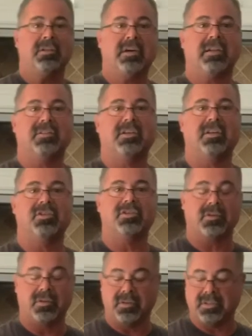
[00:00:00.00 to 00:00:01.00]
Not a ton of
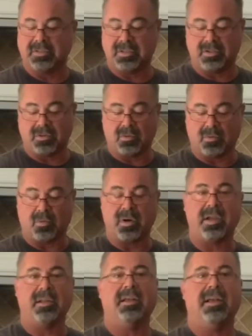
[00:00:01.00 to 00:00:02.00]
sugar in this. These are
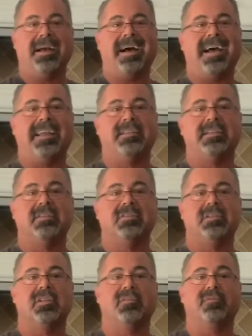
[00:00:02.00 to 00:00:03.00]
great high
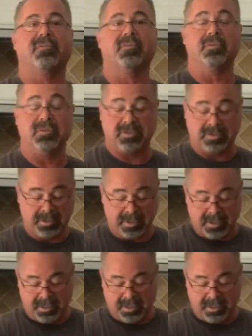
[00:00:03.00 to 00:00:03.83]
density fruits